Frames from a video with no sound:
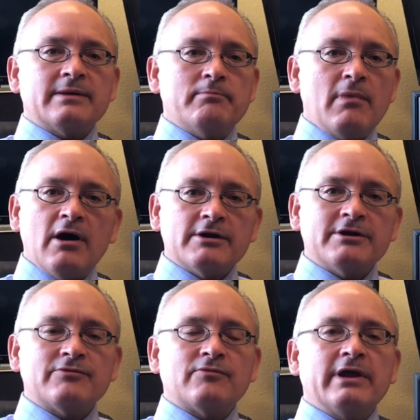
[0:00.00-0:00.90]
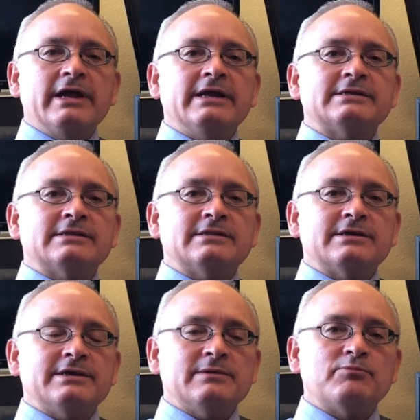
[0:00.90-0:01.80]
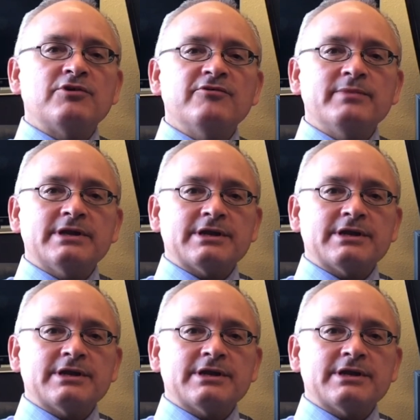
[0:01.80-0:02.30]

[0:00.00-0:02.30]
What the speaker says: a moderate rate and the improvement